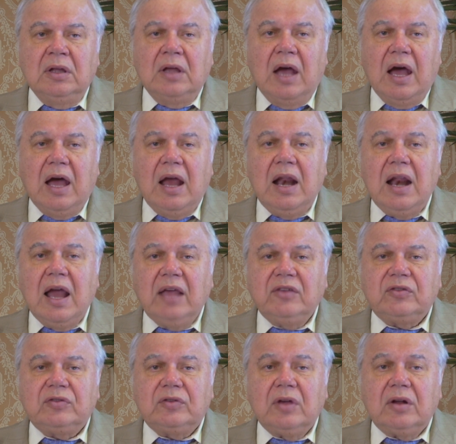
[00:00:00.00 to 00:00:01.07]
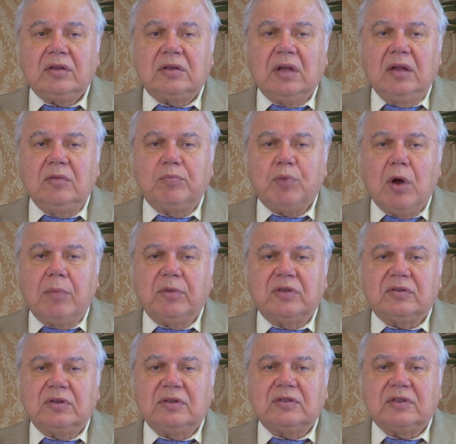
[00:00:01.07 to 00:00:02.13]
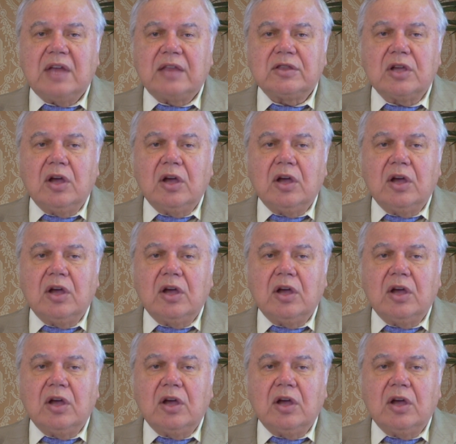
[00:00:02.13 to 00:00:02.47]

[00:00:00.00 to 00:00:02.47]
Unlike certain promises that